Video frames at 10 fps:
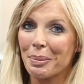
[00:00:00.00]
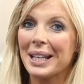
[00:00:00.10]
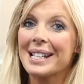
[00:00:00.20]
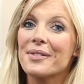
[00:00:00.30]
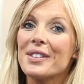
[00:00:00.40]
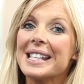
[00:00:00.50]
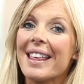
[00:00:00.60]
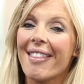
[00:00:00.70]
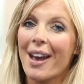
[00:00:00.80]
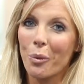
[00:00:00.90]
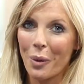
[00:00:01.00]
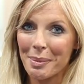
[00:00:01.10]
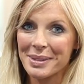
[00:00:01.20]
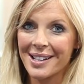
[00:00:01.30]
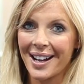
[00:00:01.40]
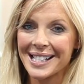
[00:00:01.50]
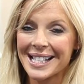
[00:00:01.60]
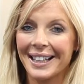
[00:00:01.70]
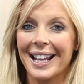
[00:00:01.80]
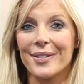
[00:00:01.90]
please visit their website
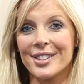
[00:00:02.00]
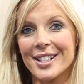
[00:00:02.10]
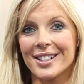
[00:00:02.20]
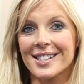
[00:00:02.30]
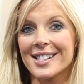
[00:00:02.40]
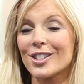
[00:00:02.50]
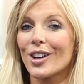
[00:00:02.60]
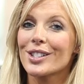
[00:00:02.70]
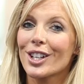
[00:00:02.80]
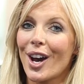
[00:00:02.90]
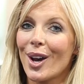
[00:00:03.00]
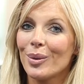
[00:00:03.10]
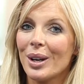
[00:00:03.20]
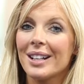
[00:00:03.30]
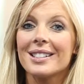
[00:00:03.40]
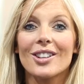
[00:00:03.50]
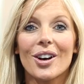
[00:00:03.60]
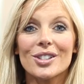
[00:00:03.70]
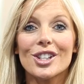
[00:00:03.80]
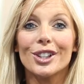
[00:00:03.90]

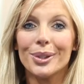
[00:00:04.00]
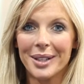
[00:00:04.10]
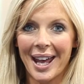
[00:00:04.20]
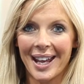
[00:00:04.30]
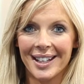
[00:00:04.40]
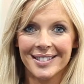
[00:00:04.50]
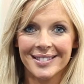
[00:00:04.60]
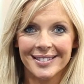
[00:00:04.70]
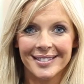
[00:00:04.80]
levertons.co.uk.